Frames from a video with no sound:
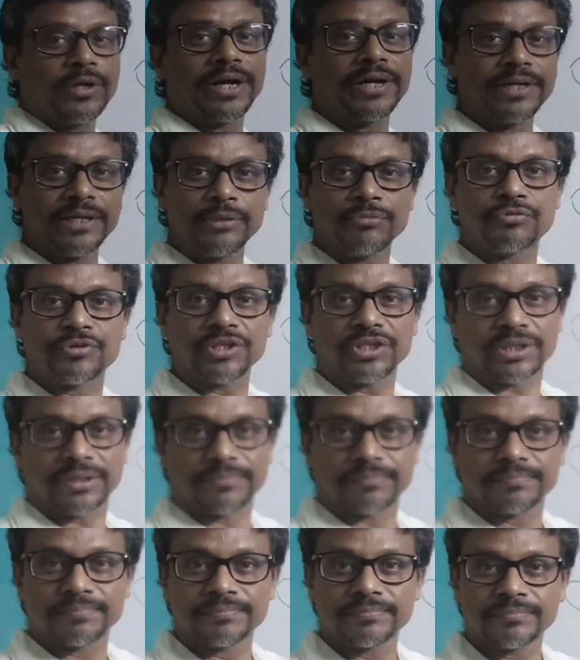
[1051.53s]
and nutrition.
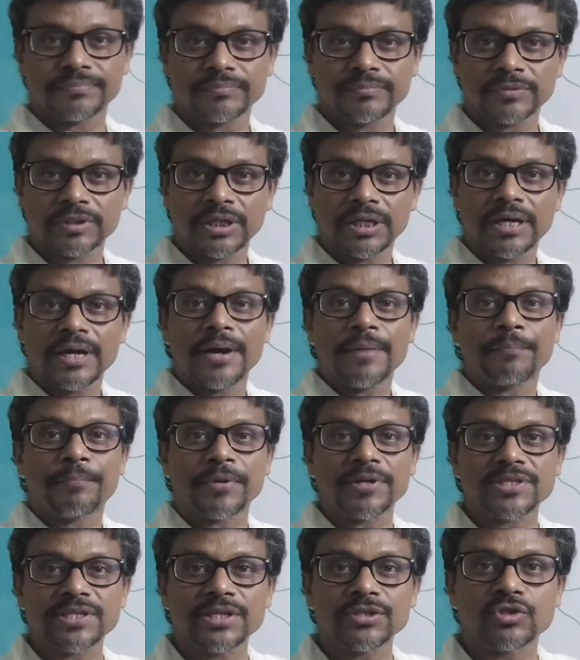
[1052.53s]

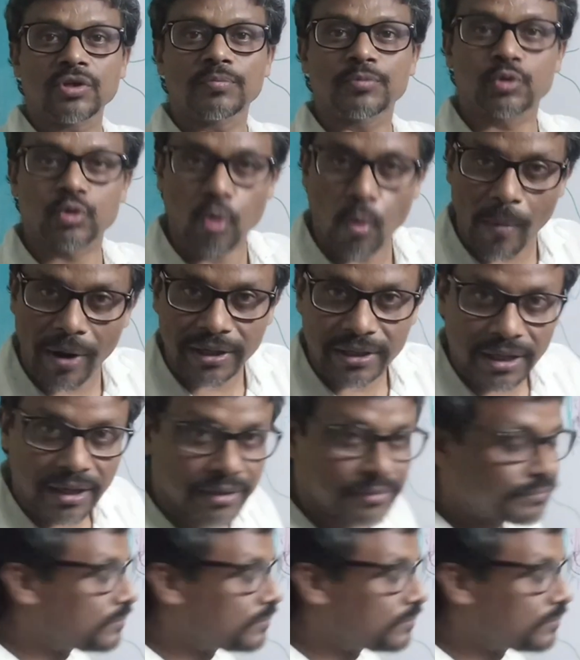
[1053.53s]
Presence of stomata